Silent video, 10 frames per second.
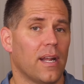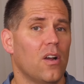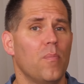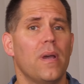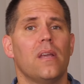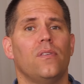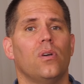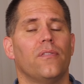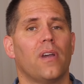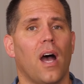And I know many of
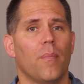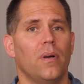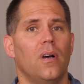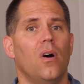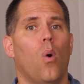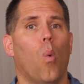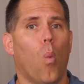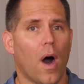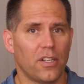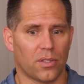you have come
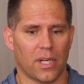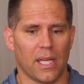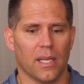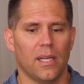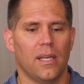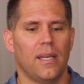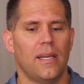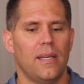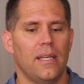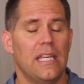wondering
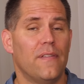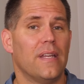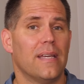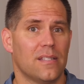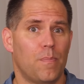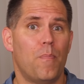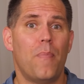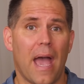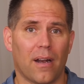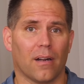if it is
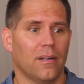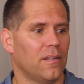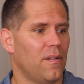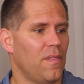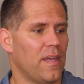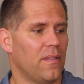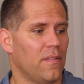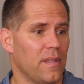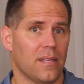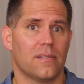better
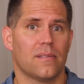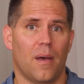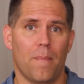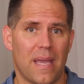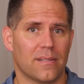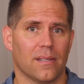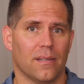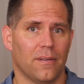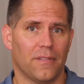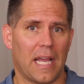than these
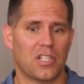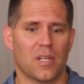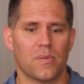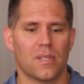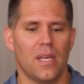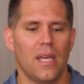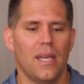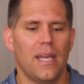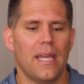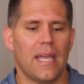amazing flagships.
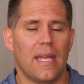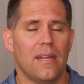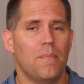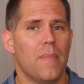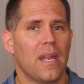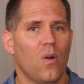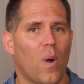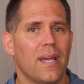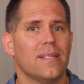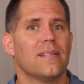And in many
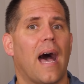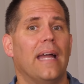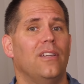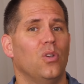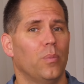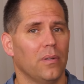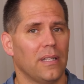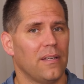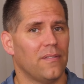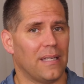ways, I do
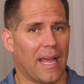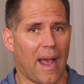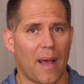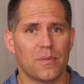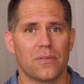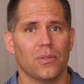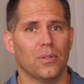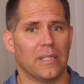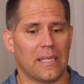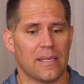believe it
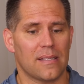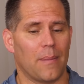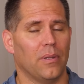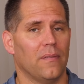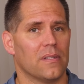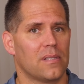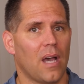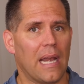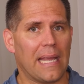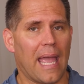absolutely is. I believe it's
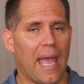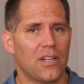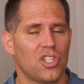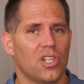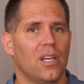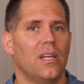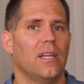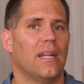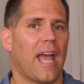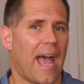cutting edge.
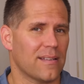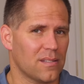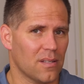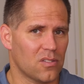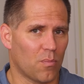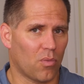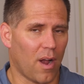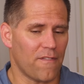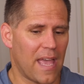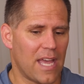It has some
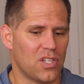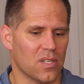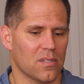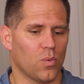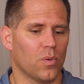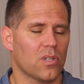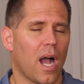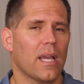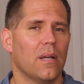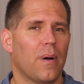rough edges. When we're
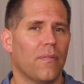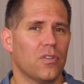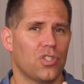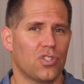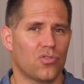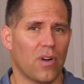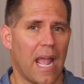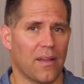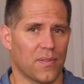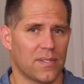talking about the
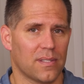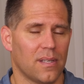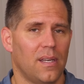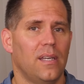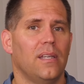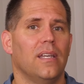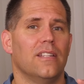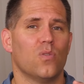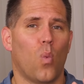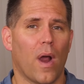strengths,
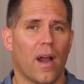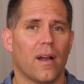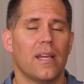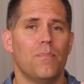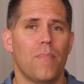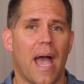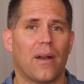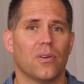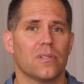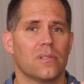it's where it
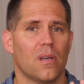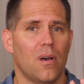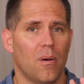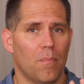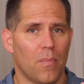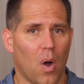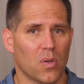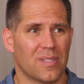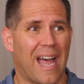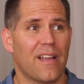matters
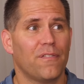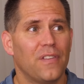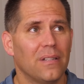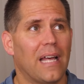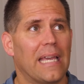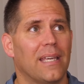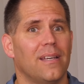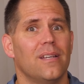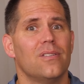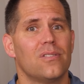most. I feel like
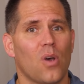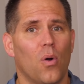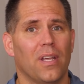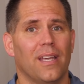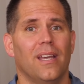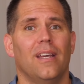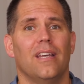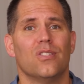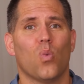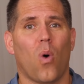Sony
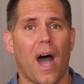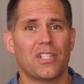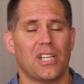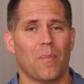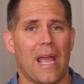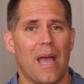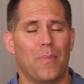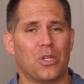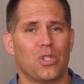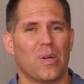is watching my
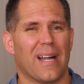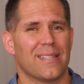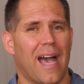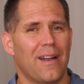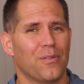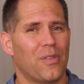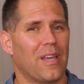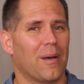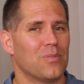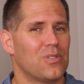epic shootouts. I don't
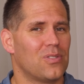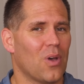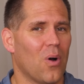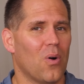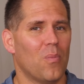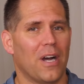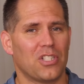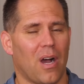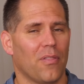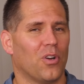think I'm so
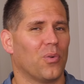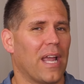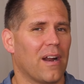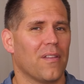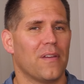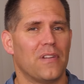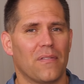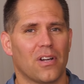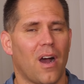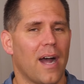much on their radar. They've
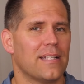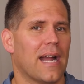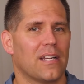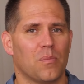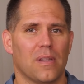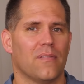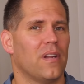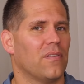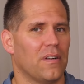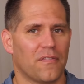never contacted me, they've
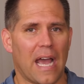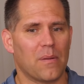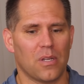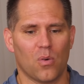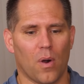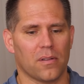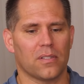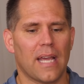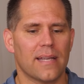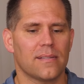never invited me to one of their
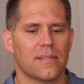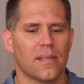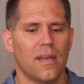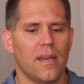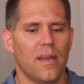tests.